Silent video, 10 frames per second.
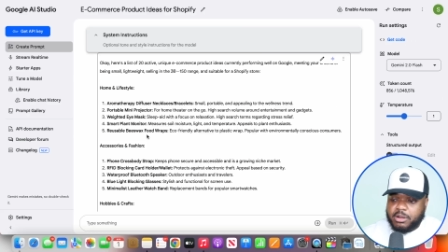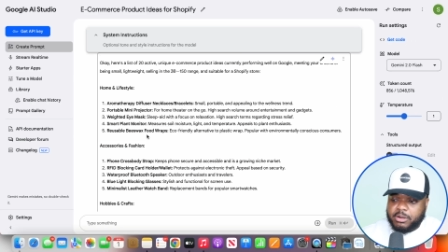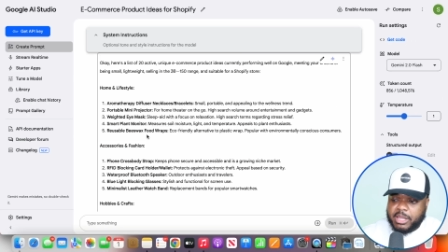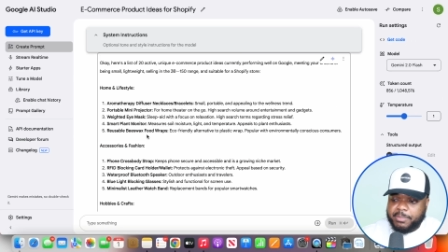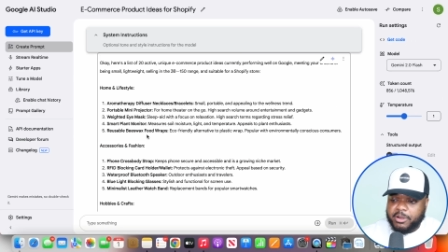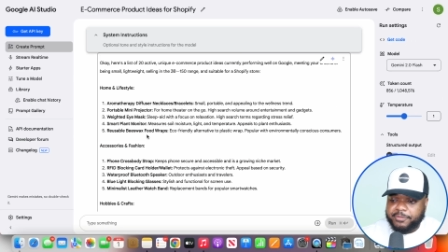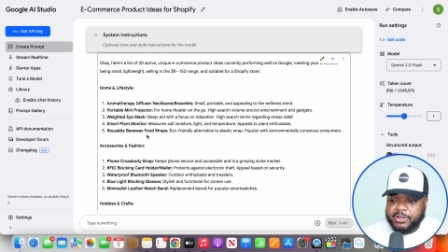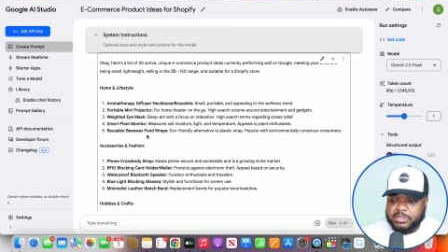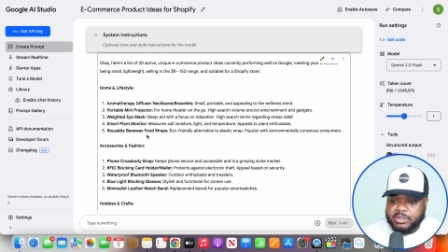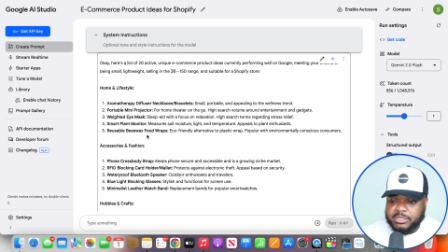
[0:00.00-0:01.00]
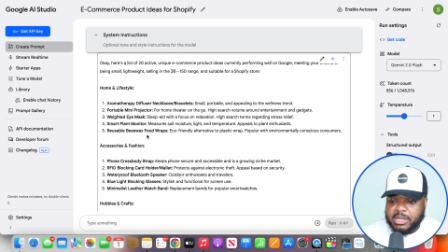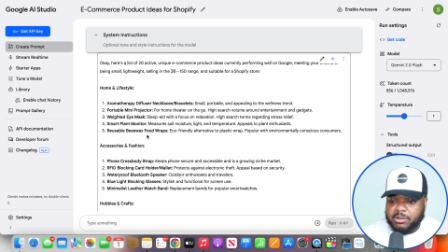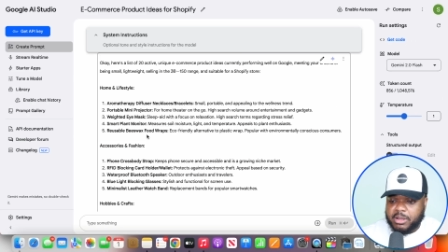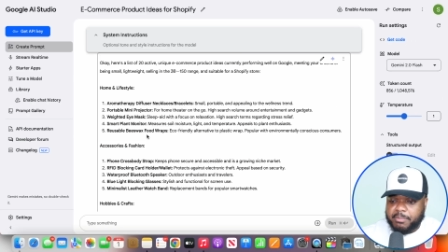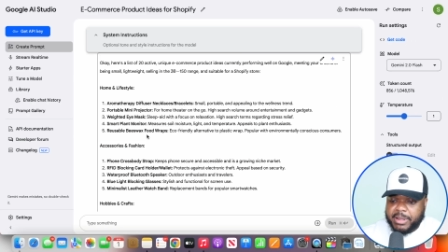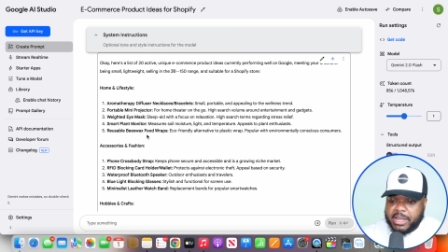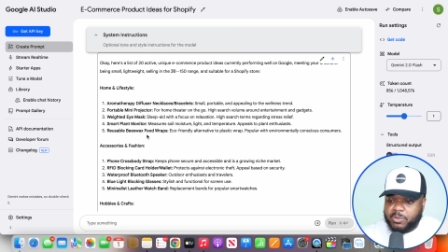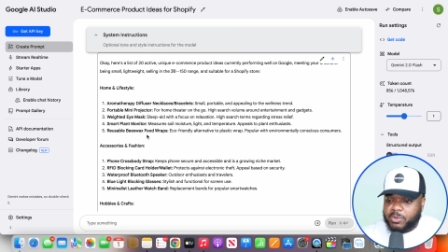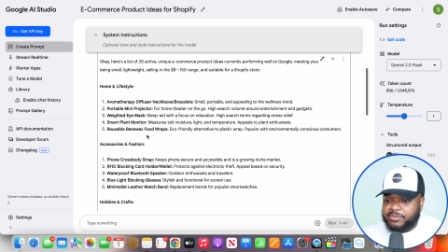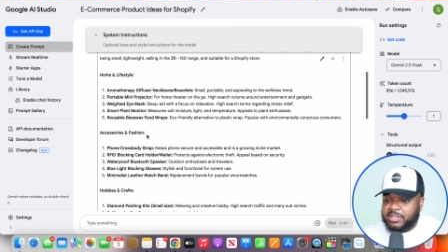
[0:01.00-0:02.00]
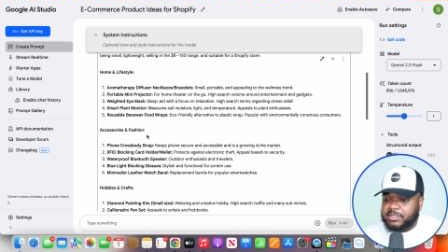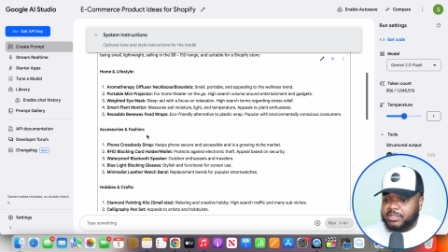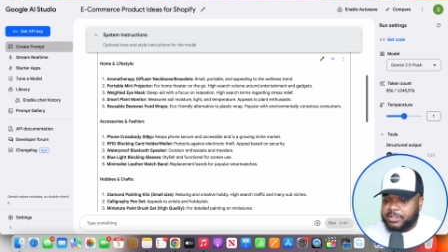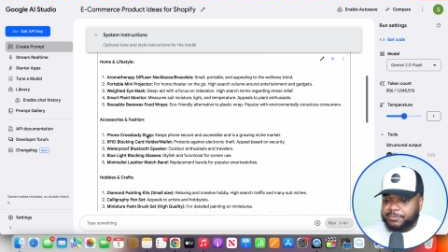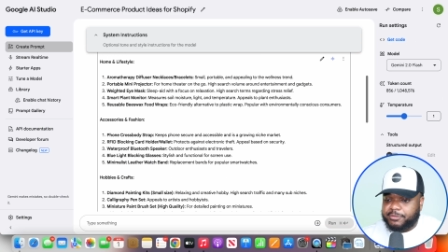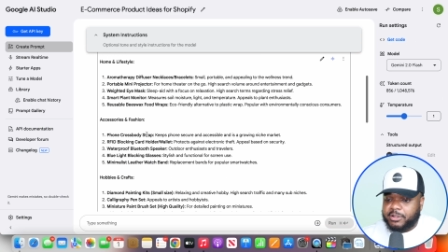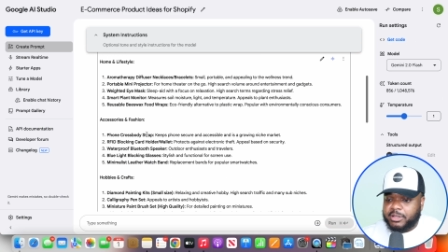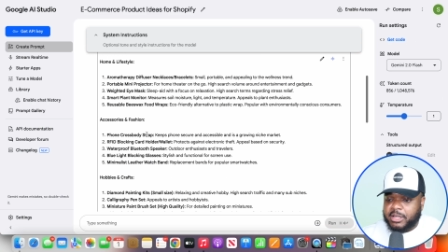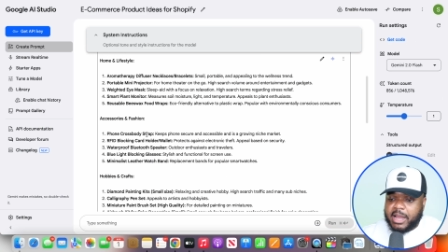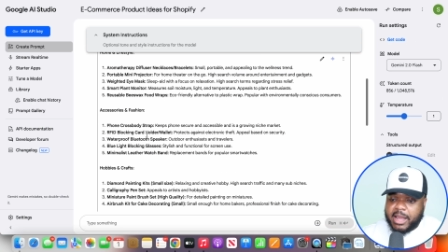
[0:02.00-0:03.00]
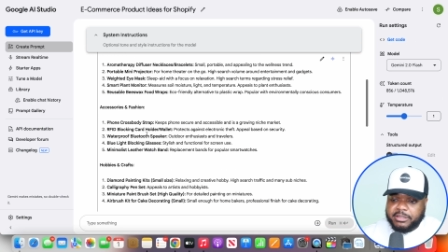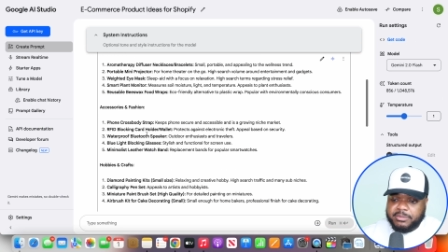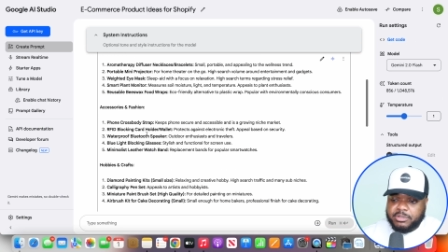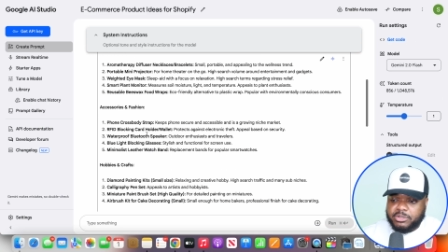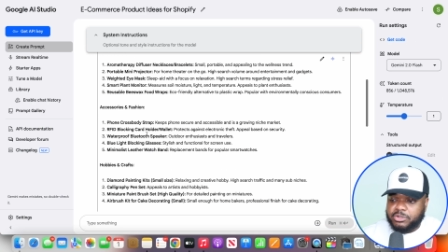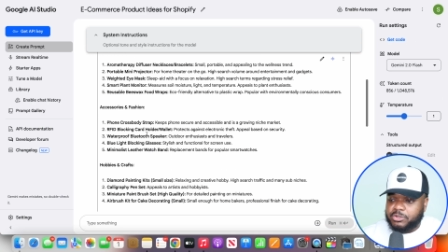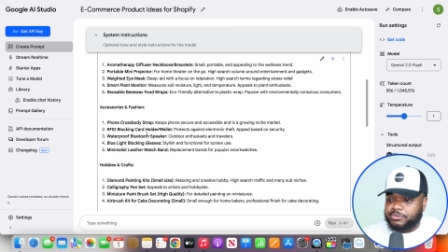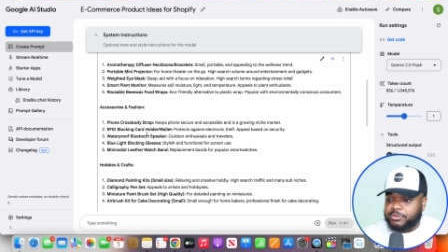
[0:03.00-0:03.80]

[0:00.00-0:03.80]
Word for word: Okay, perfect. So it's now come back with these different items to choose